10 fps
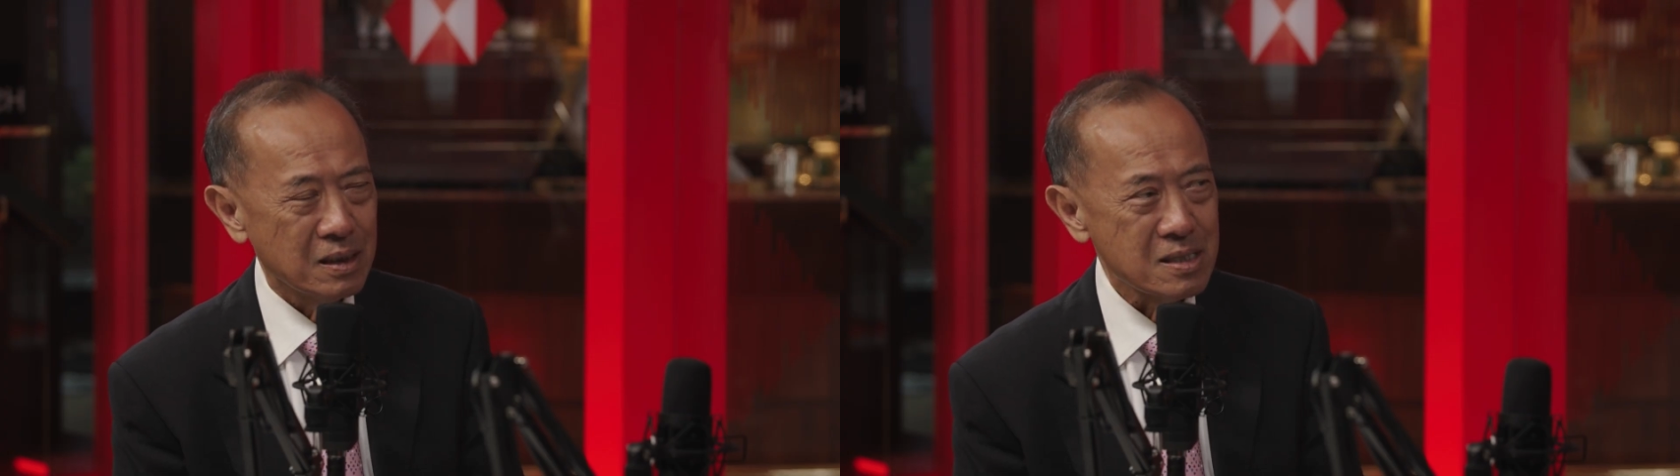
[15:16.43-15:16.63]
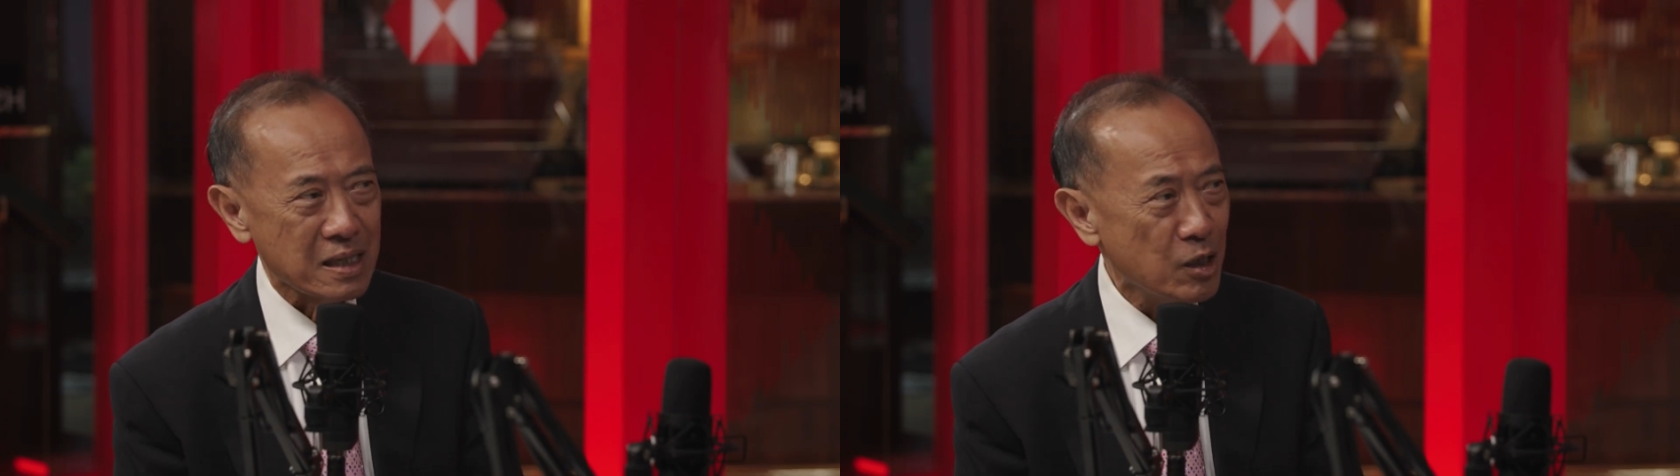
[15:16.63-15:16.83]

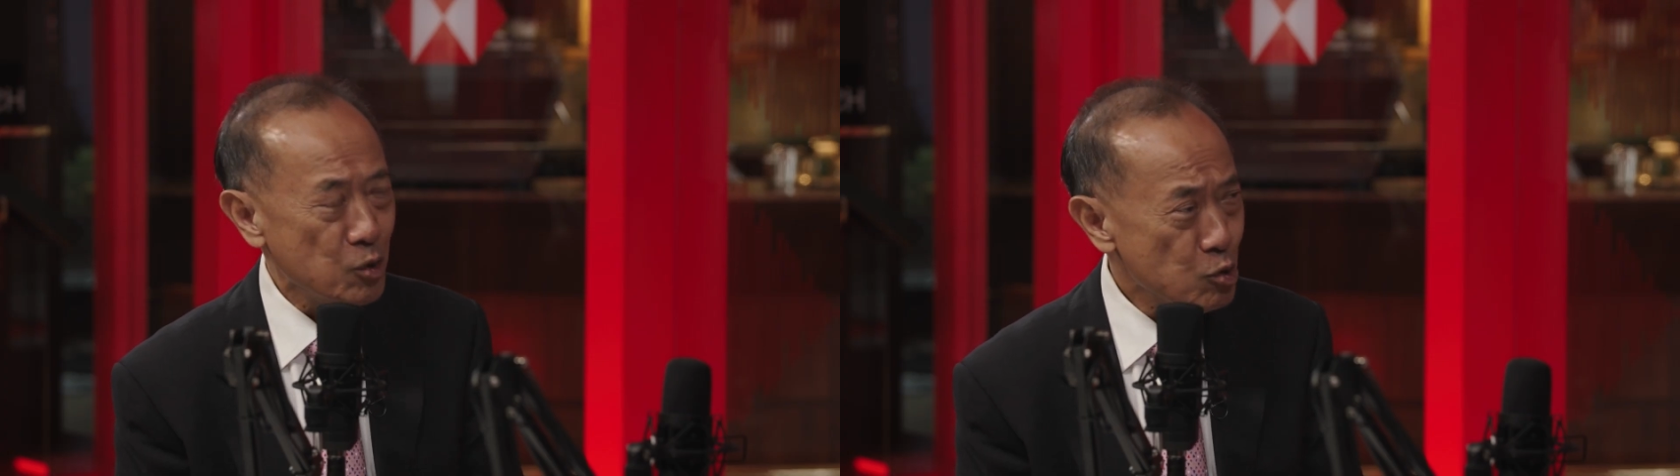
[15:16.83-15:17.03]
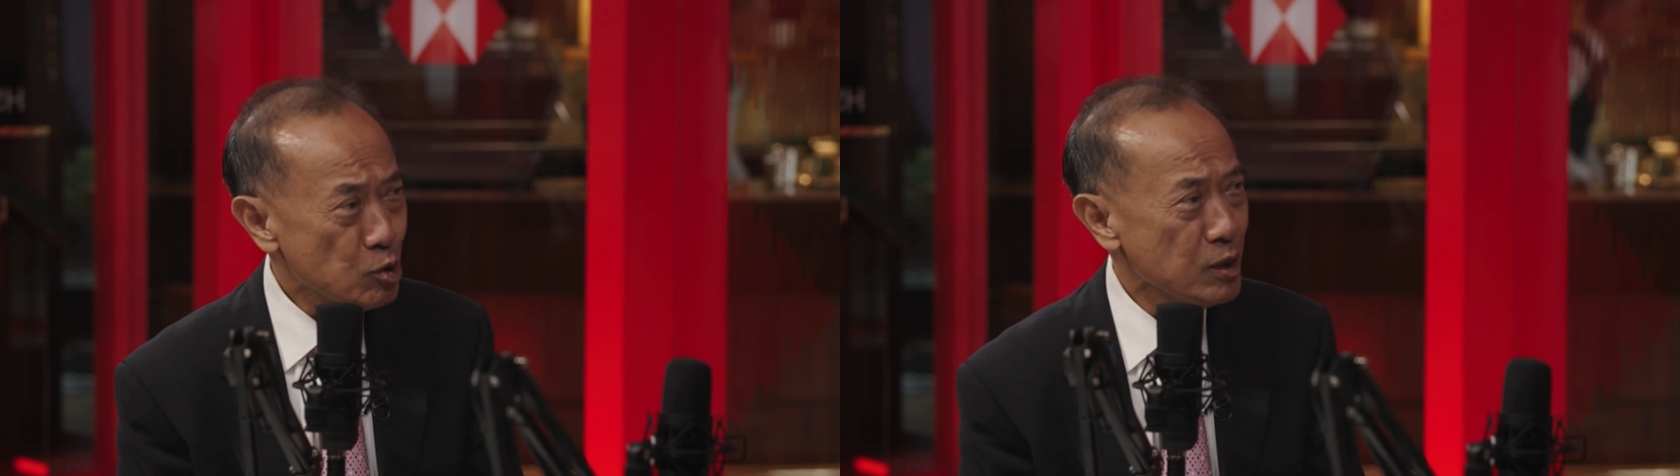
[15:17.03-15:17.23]
Is
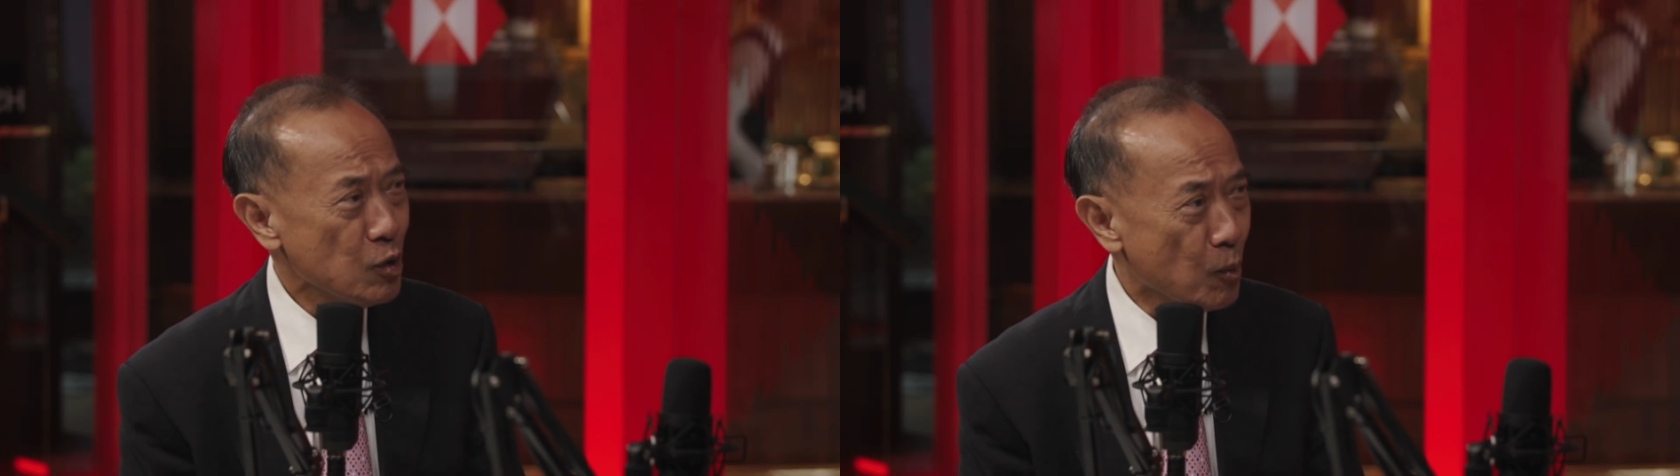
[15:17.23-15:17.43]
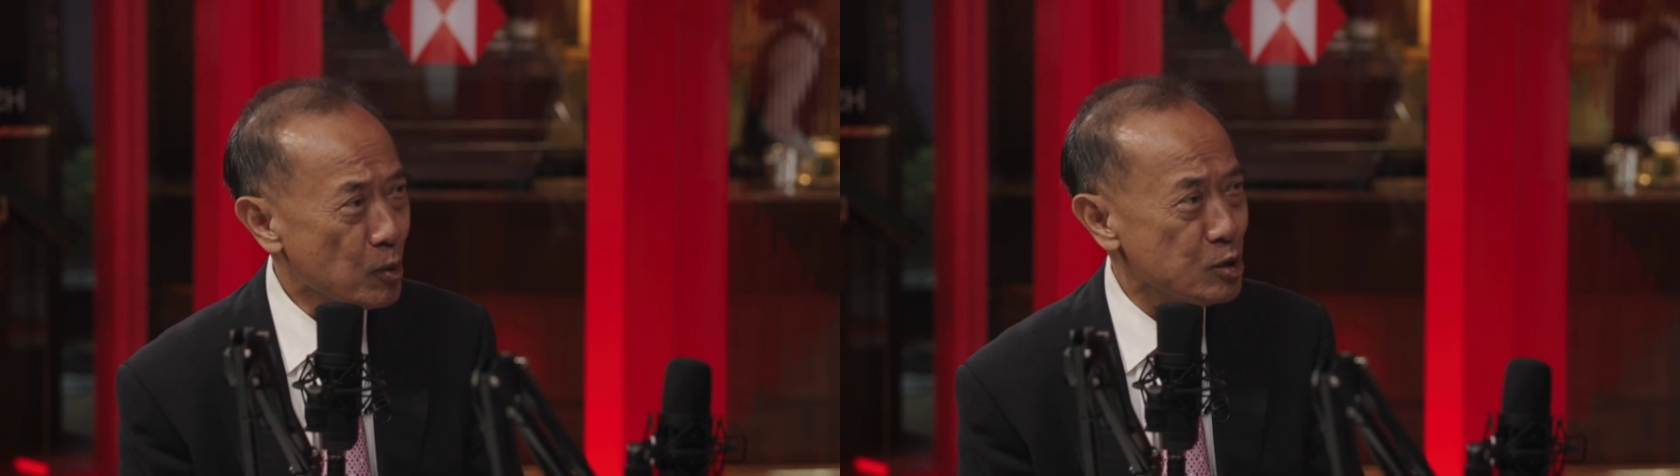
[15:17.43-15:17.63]
unusually
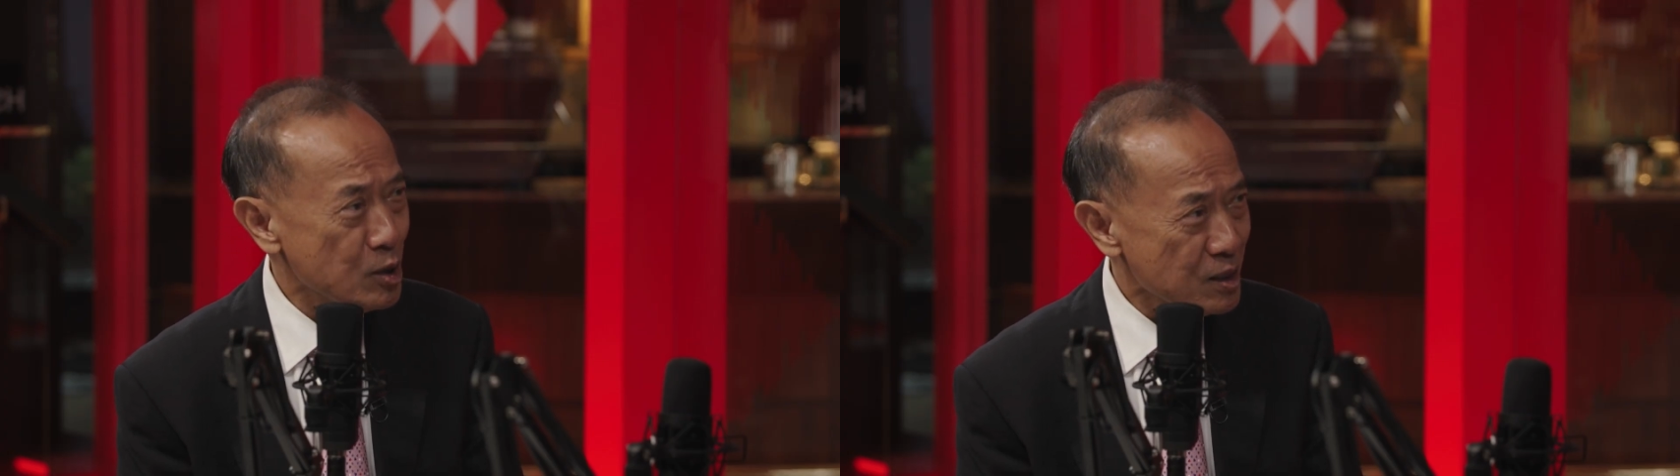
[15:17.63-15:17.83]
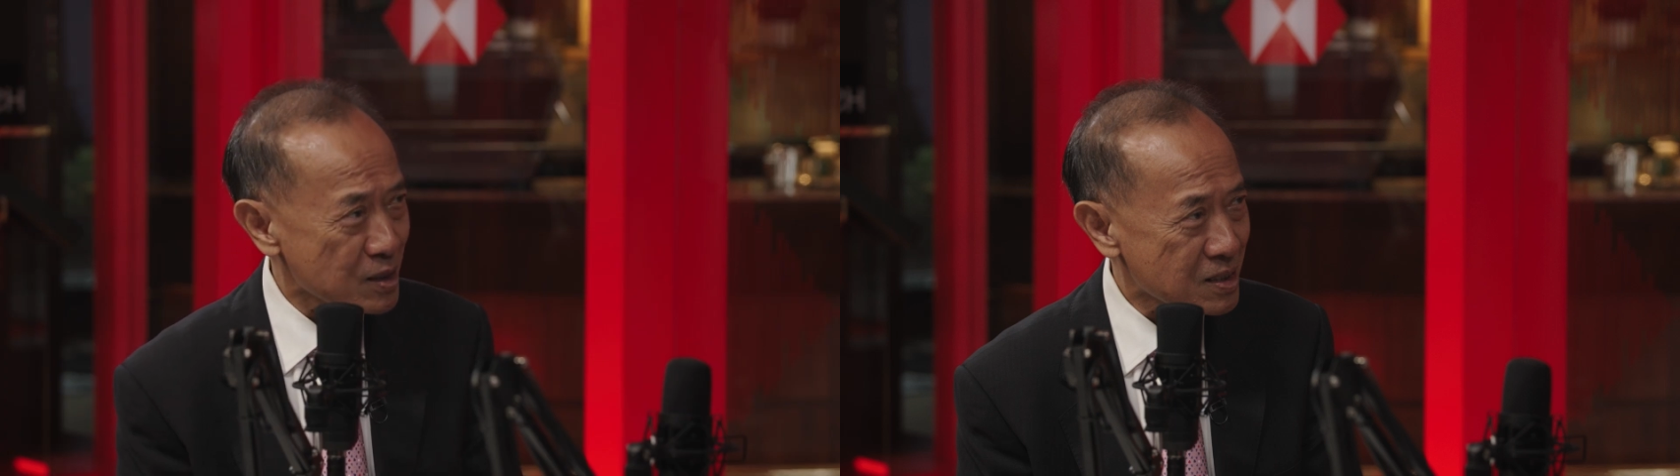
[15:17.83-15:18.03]

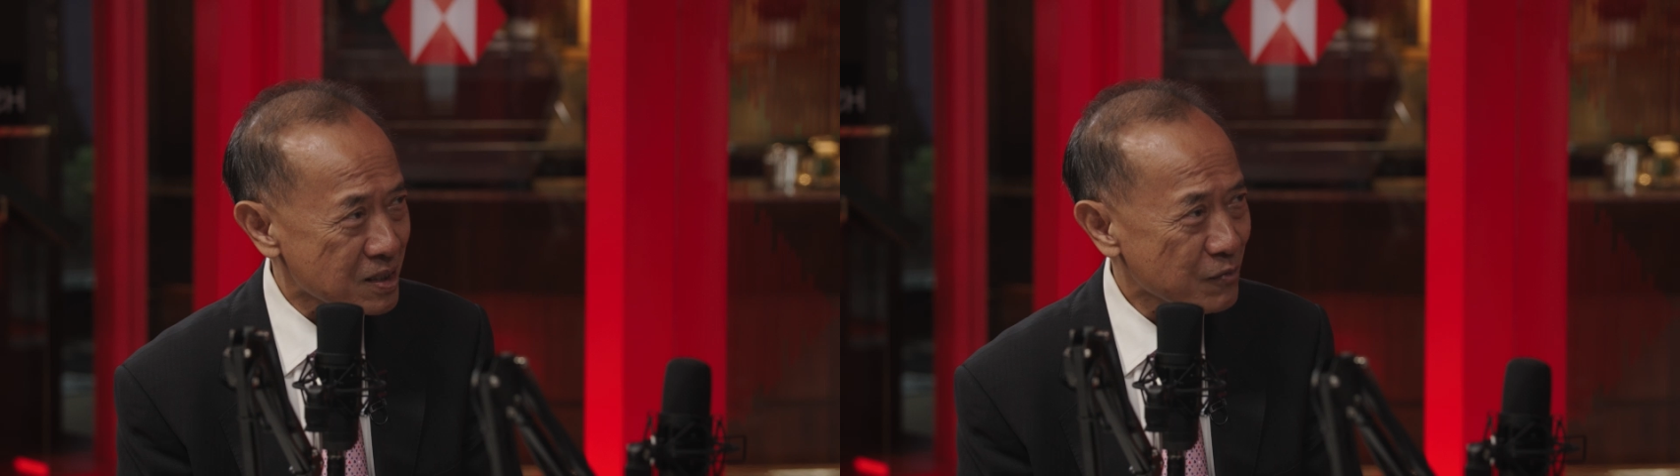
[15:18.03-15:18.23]
homogeneous